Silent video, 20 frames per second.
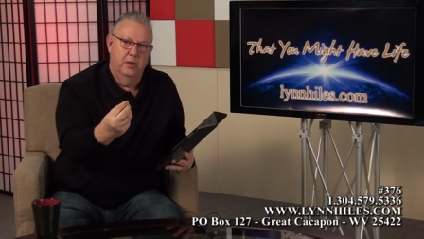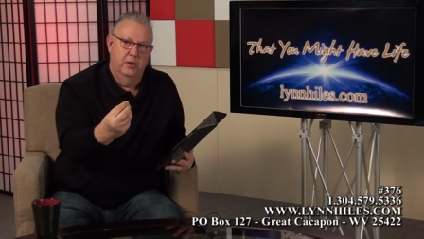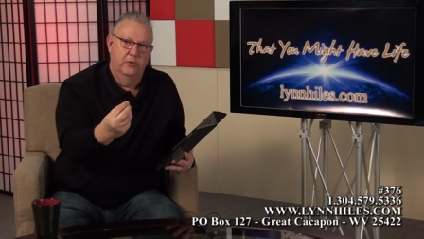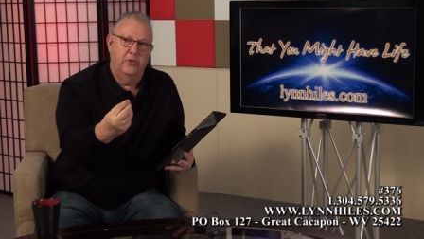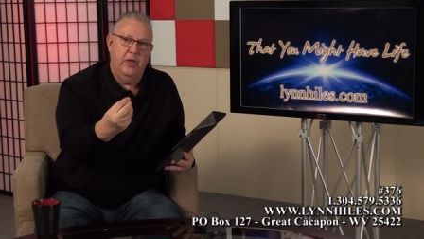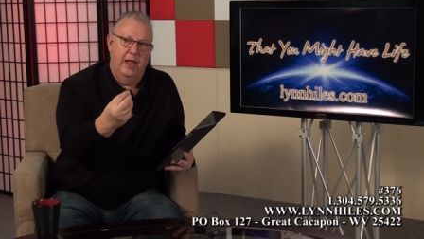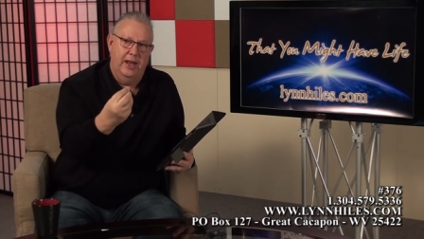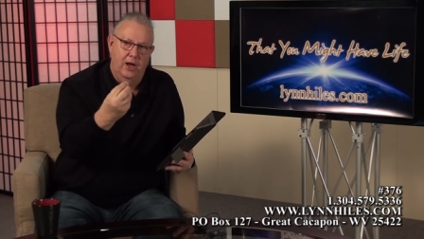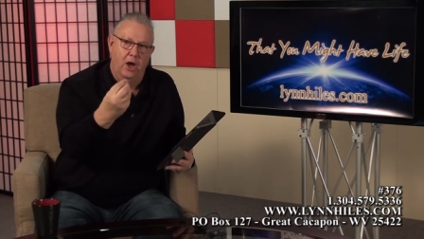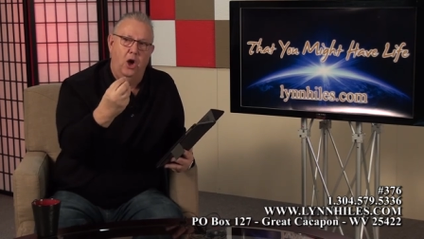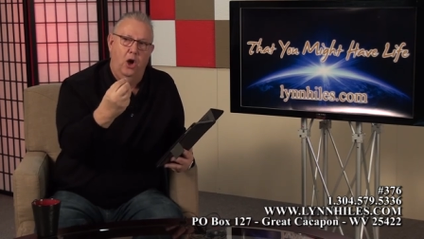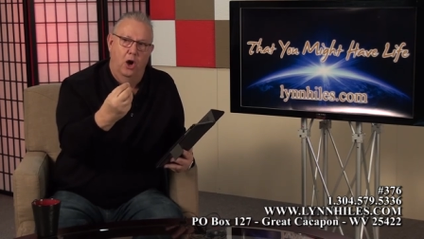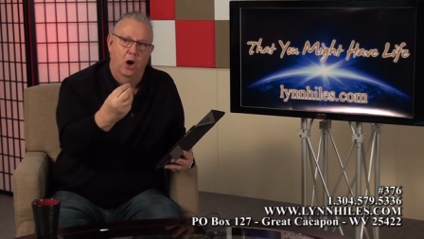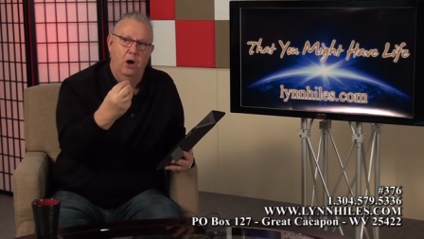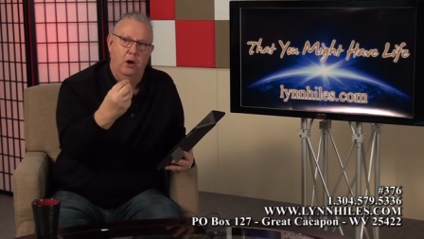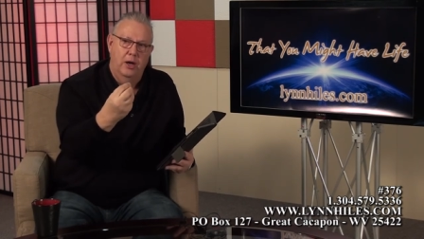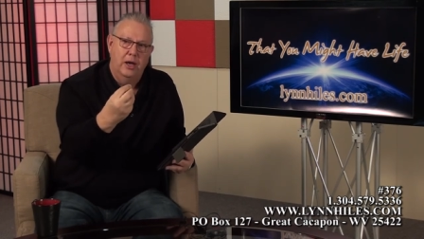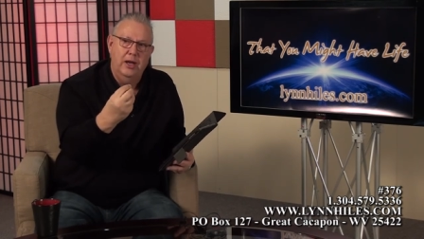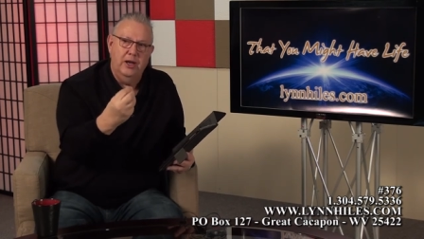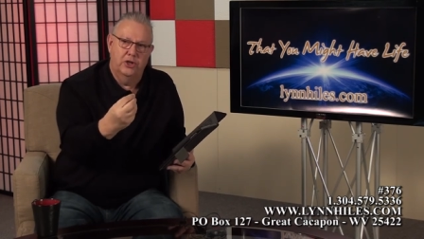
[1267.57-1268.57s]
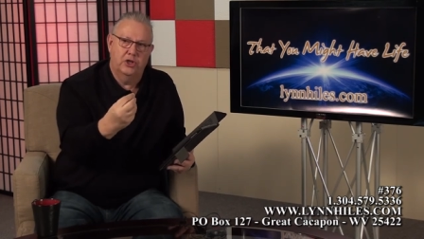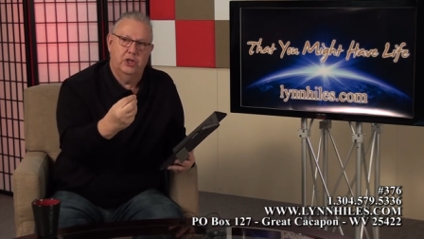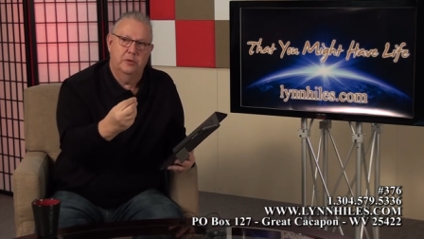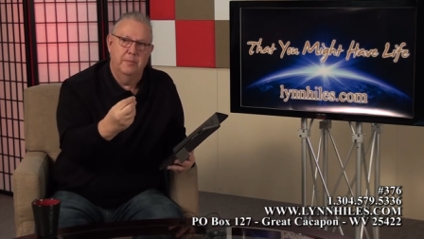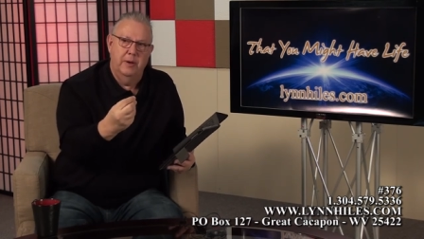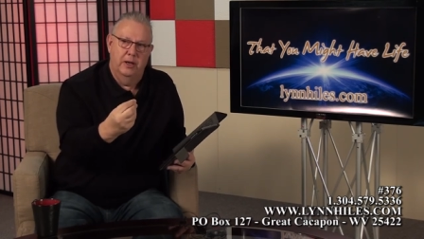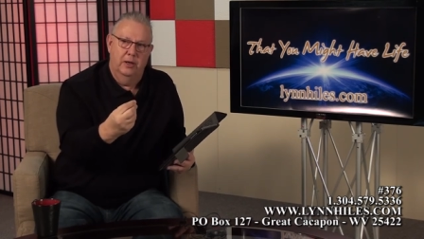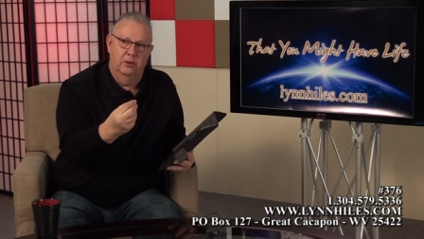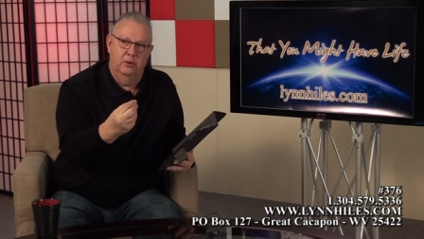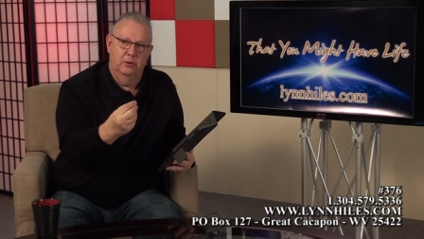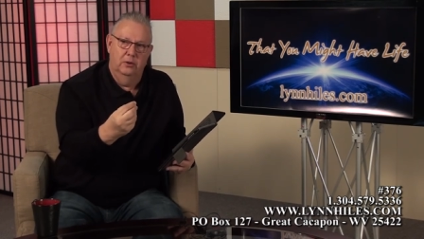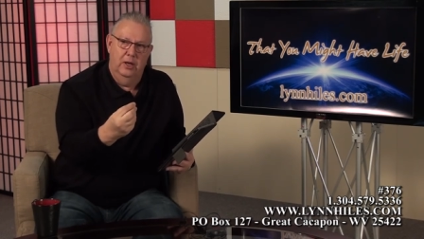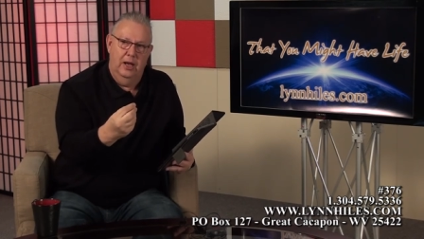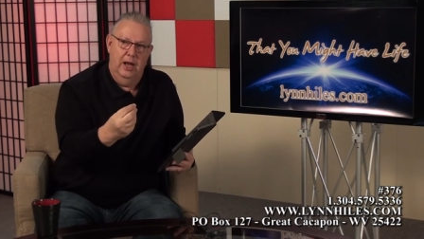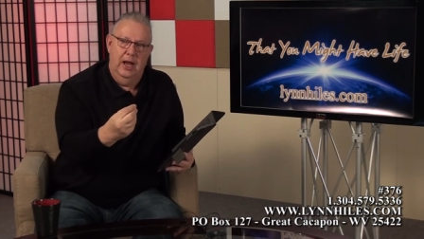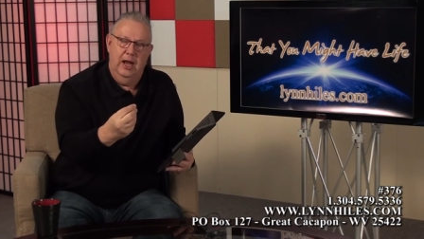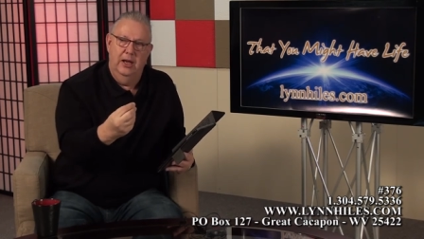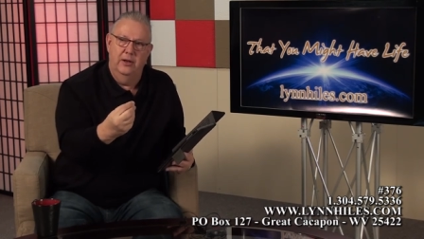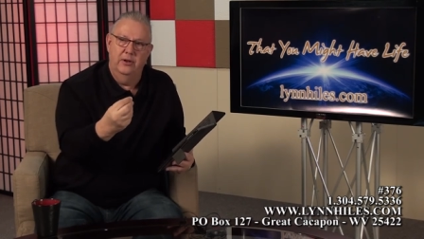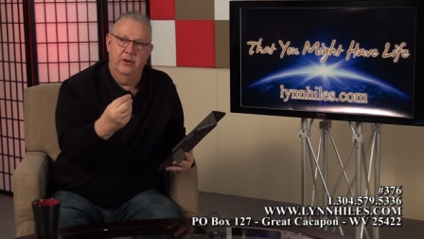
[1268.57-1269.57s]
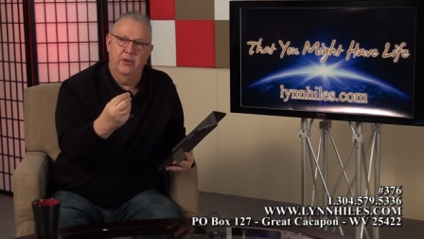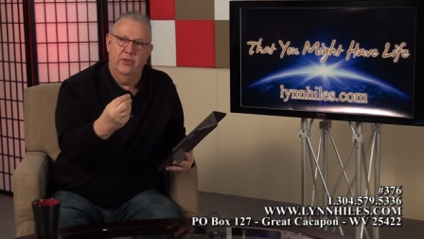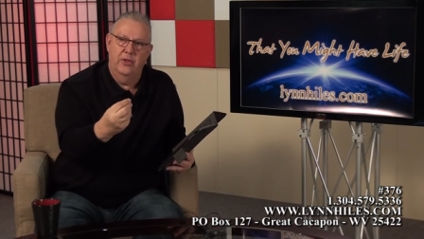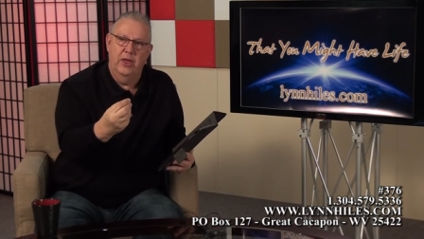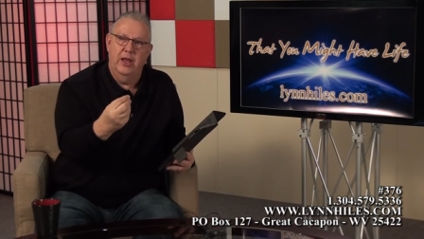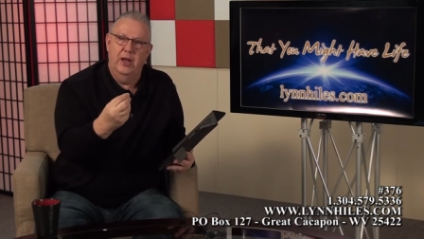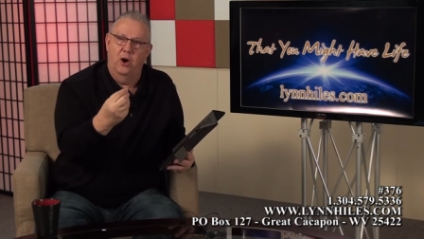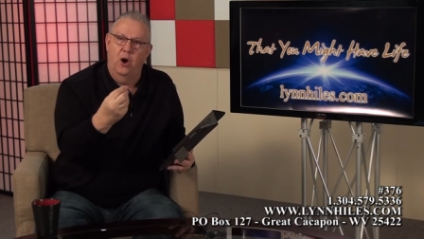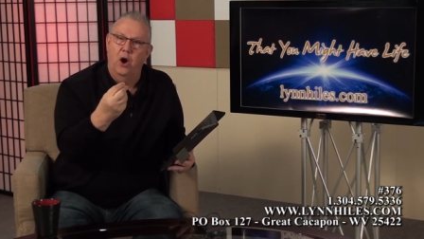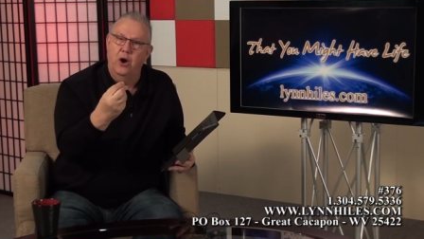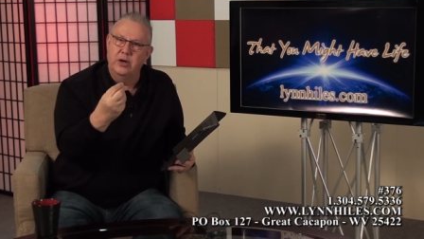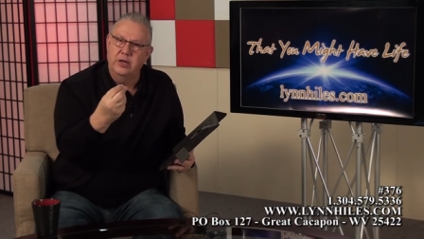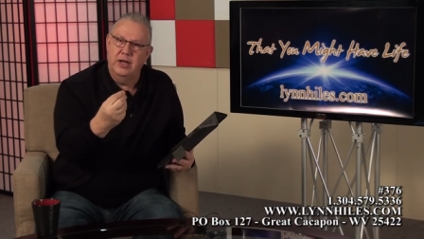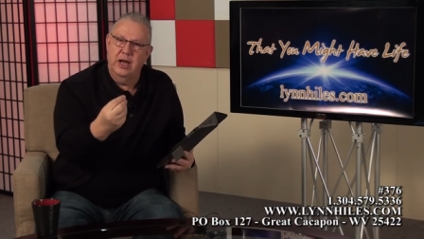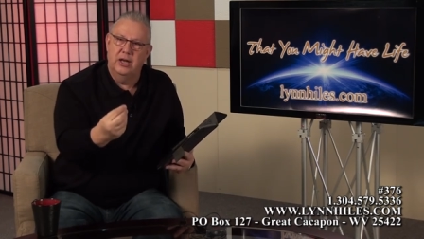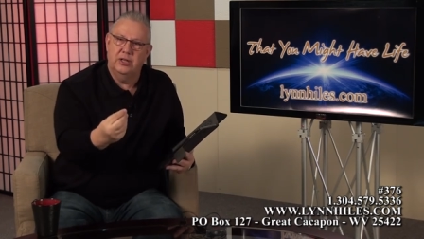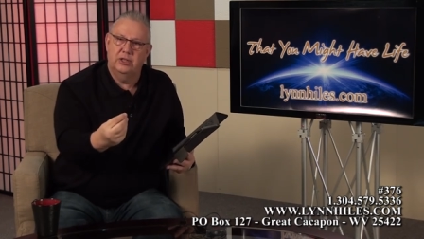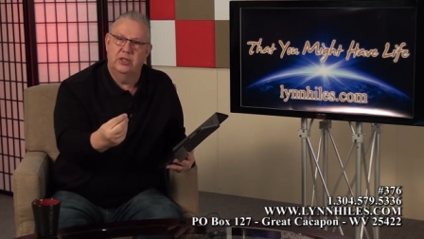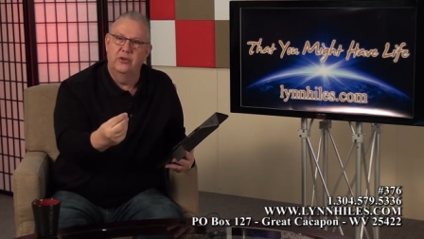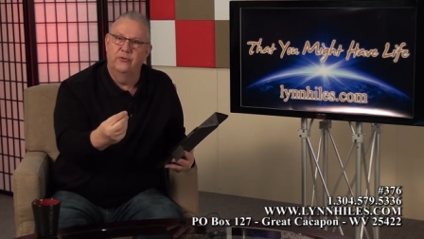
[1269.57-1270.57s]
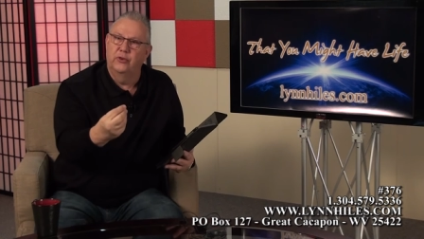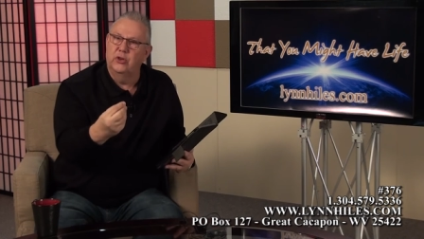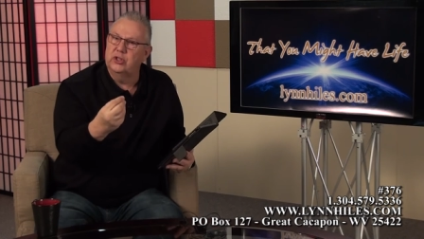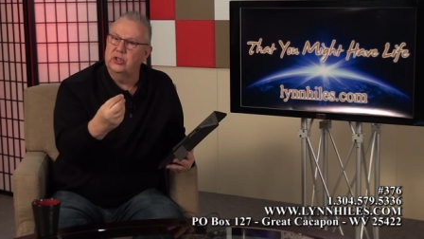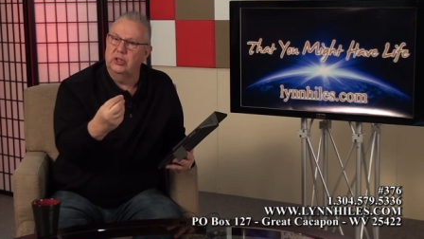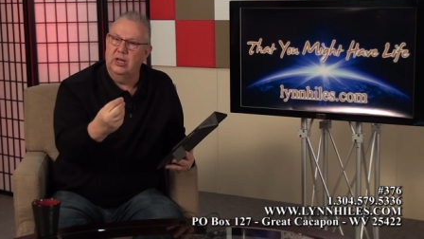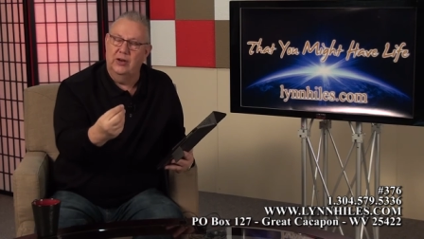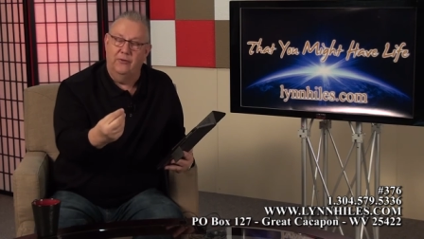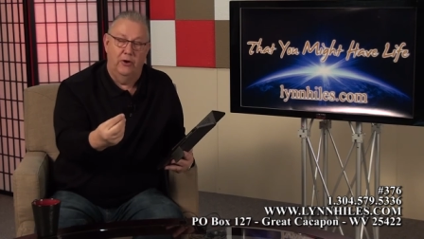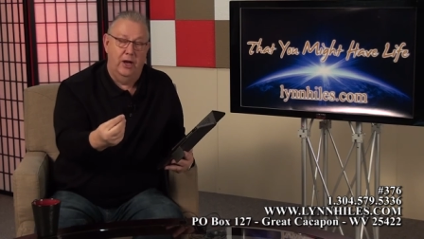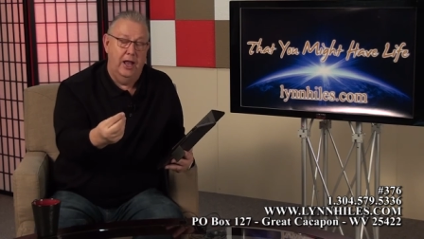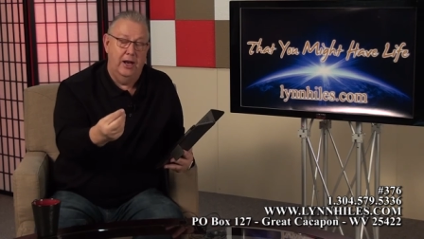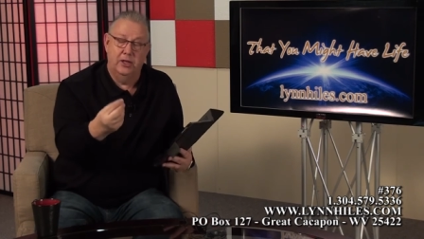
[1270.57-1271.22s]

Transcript: They are Ishmael and they are destined for slavery.